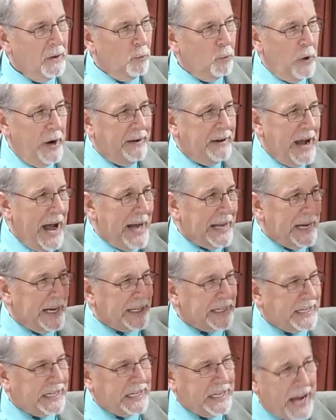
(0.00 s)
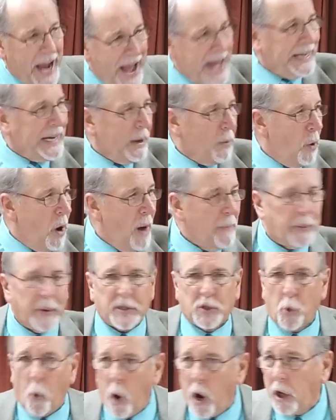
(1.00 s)
We got a
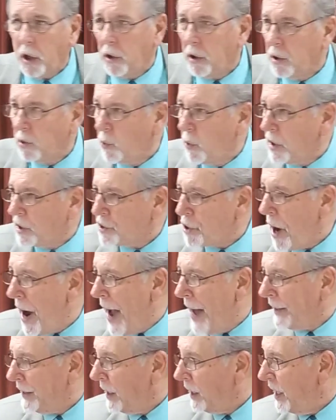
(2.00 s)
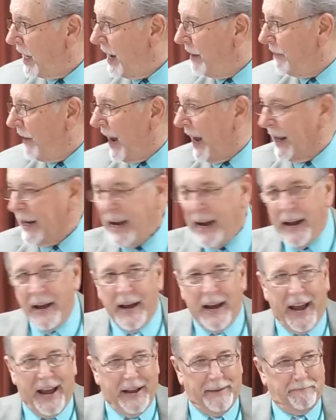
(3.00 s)
cattywampus world we're trying to live in
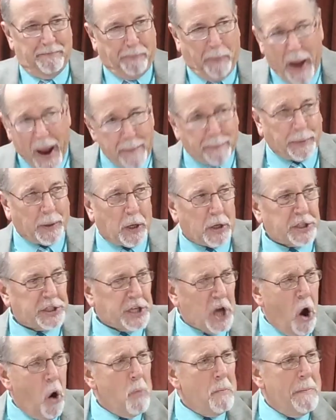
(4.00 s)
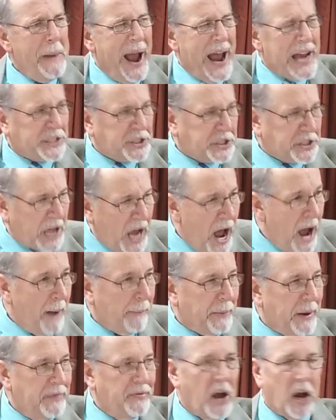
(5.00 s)
and people are so messed
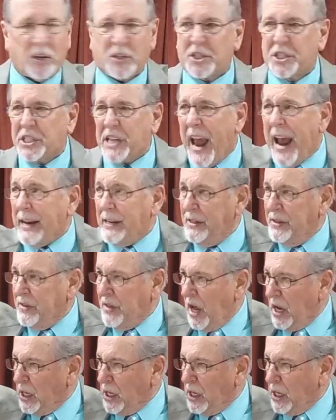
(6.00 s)
up and they're setting the